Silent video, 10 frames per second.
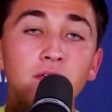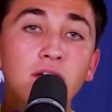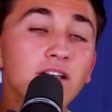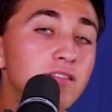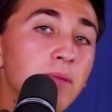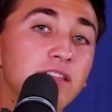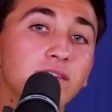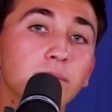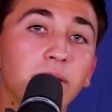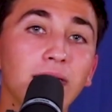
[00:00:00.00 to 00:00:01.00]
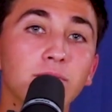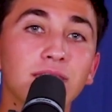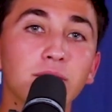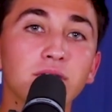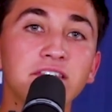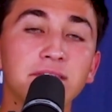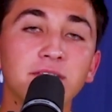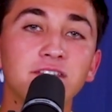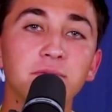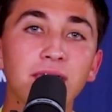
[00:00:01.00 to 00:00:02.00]
because the Mets couldn't pay him when they released him
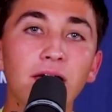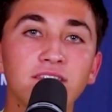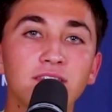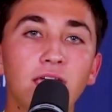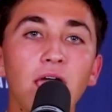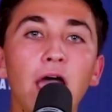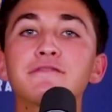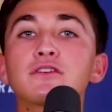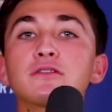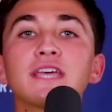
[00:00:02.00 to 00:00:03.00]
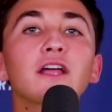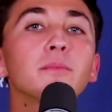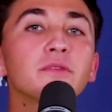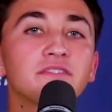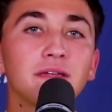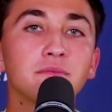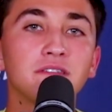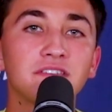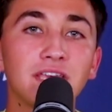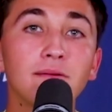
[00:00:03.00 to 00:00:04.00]
in 2000 after a terrible stint with
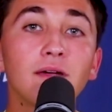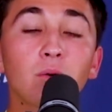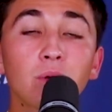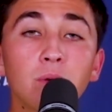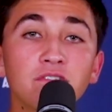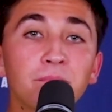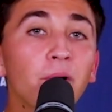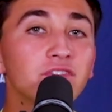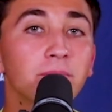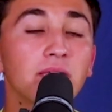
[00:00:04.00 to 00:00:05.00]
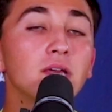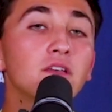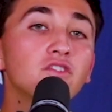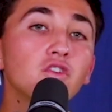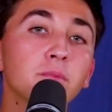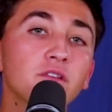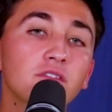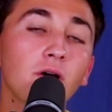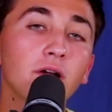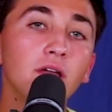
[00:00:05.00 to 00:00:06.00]
the team where he was supposed to be a
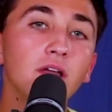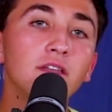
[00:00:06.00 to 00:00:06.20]
superstar.